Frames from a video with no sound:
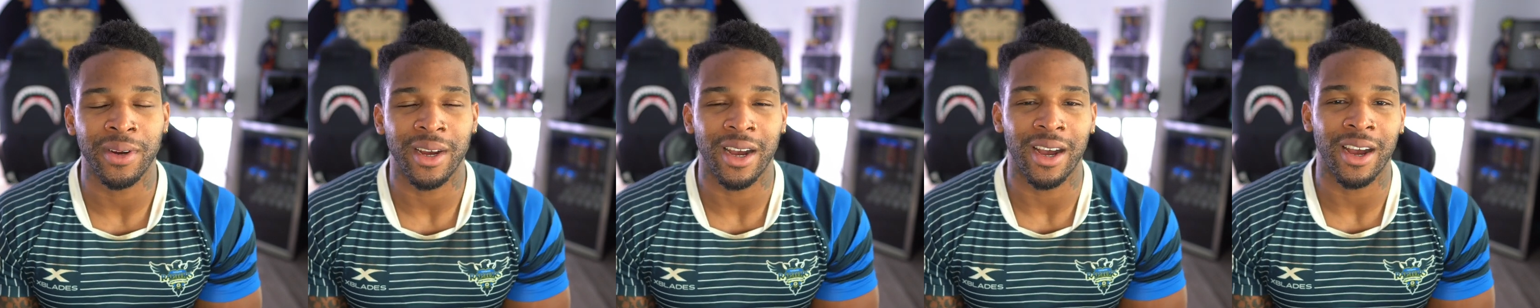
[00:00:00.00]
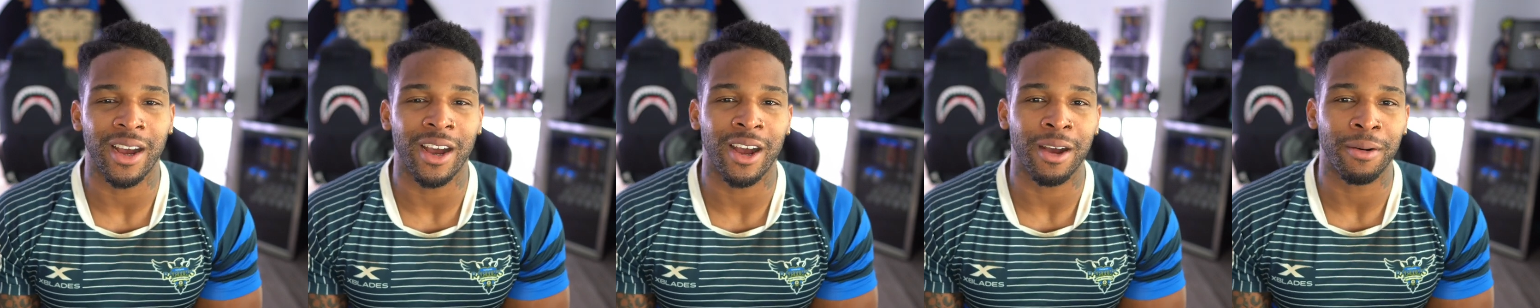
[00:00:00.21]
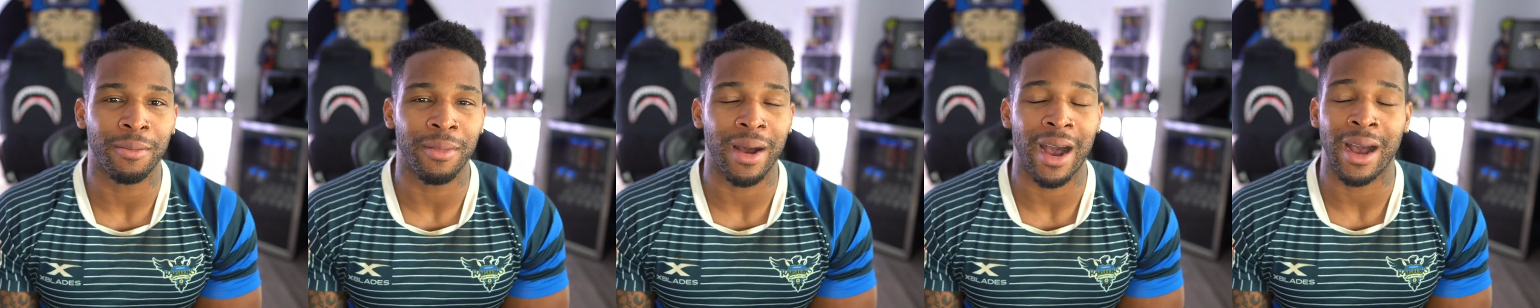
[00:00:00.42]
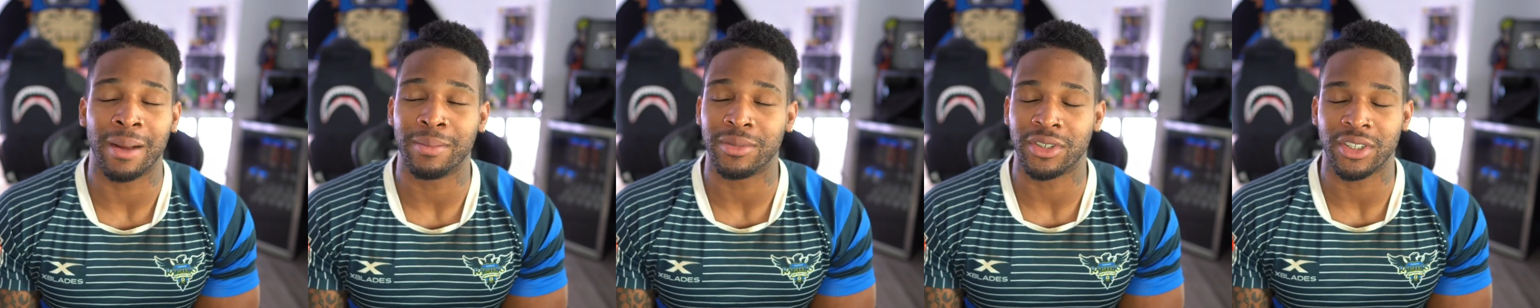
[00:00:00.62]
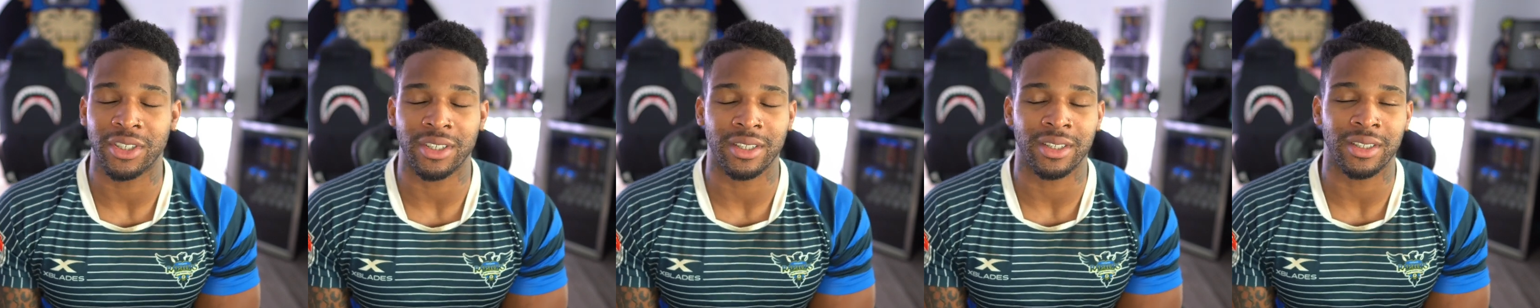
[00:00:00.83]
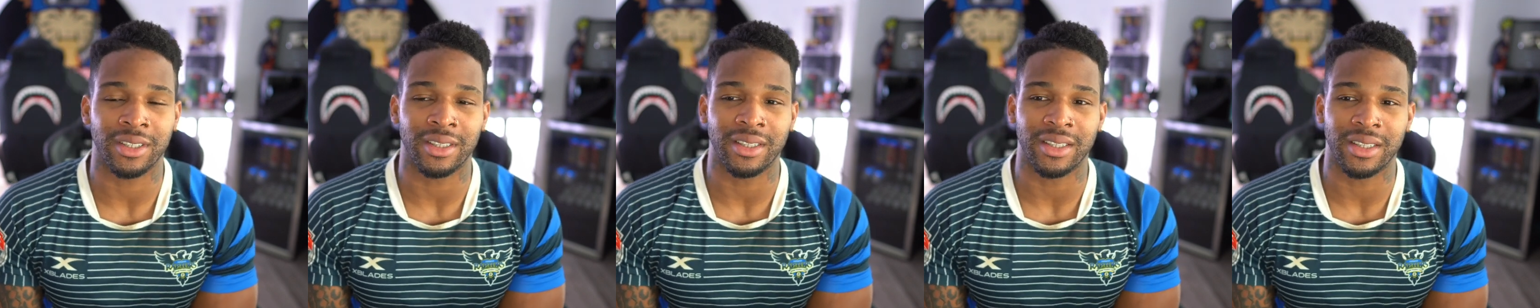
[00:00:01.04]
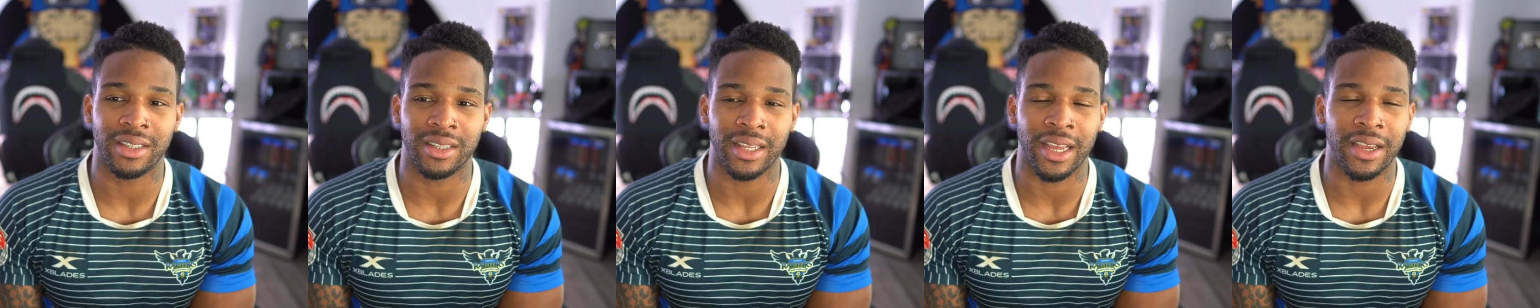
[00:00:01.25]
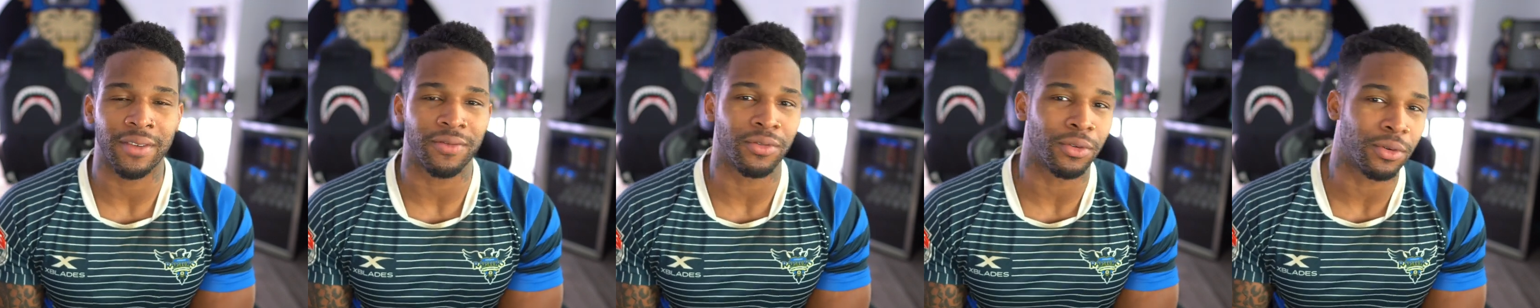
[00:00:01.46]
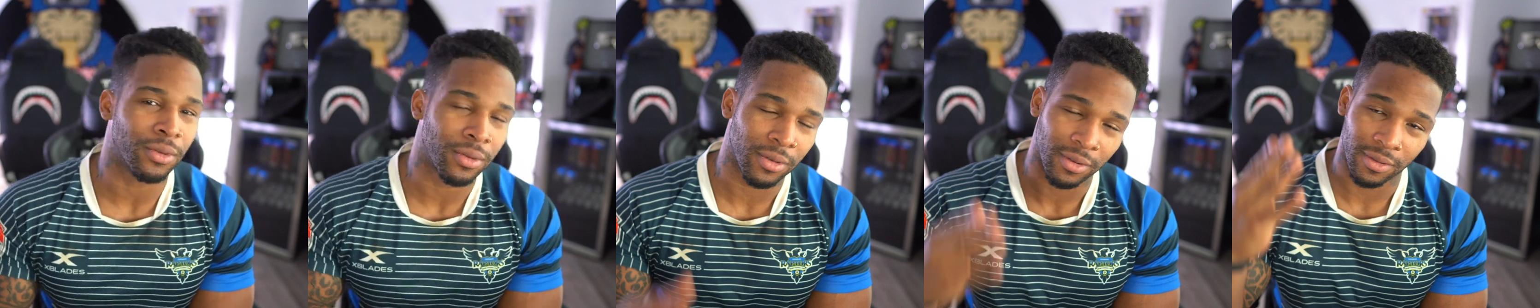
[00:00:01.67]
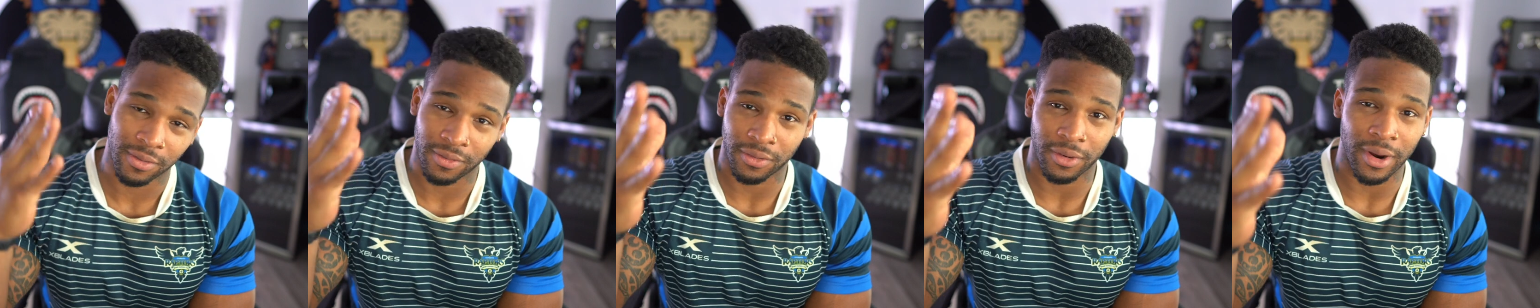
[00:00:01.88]
I'm just thankful
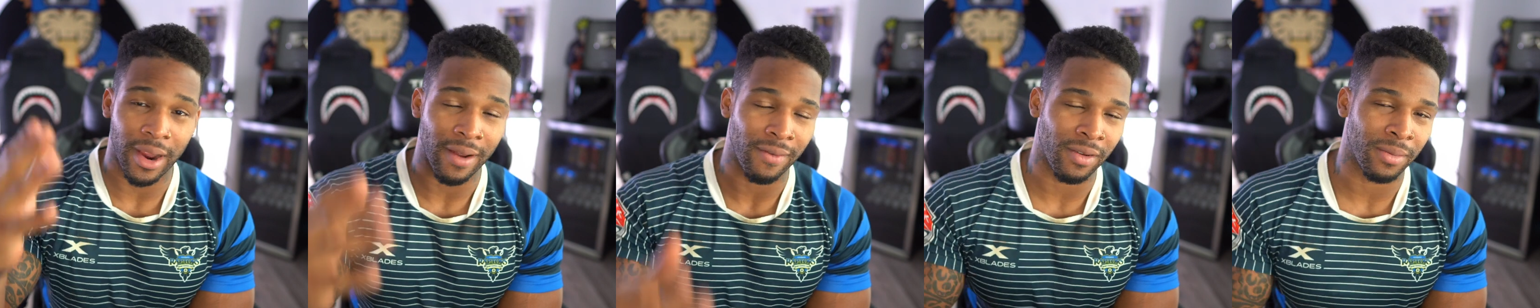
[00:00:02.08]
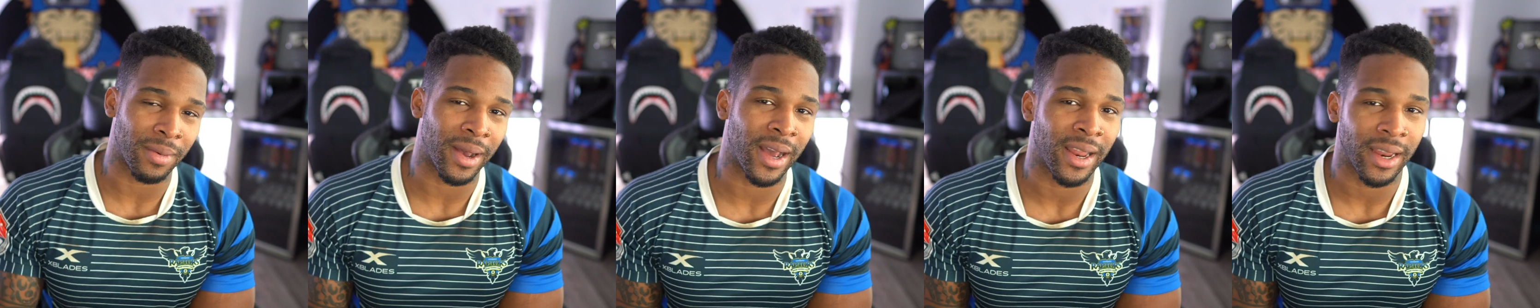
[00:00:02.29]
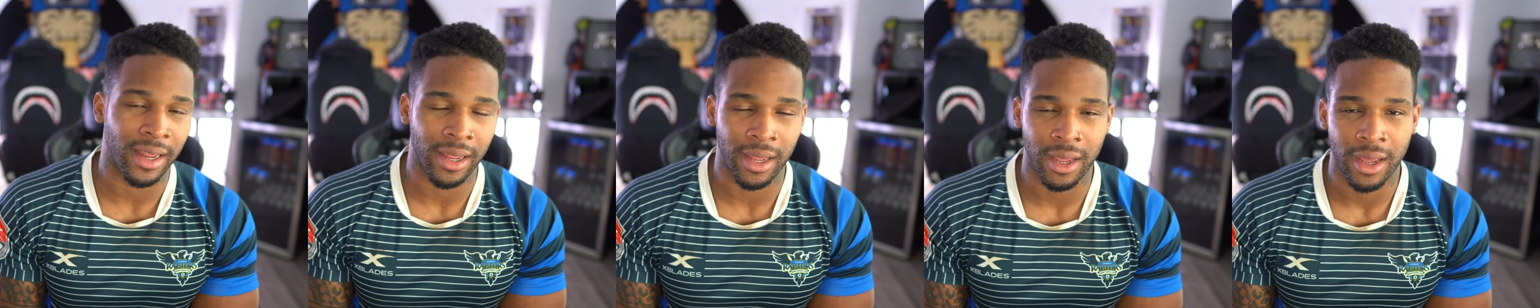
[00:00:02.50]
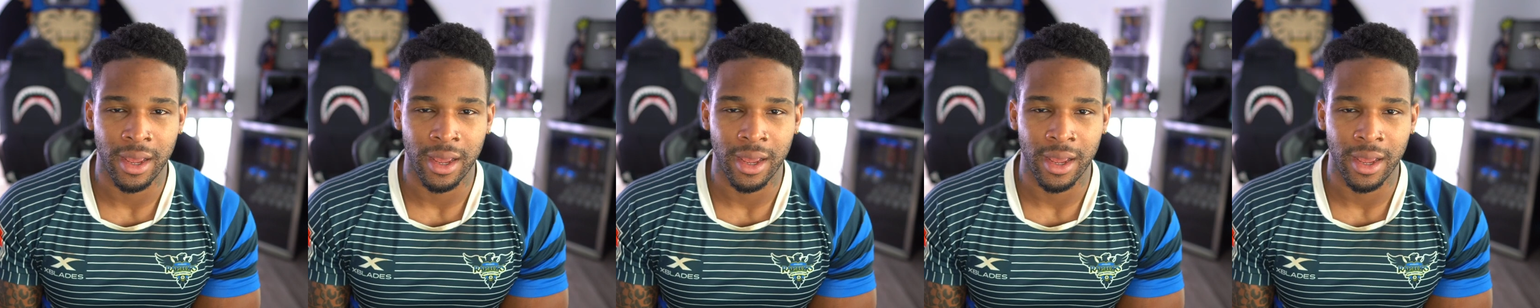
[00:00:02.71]
for everybody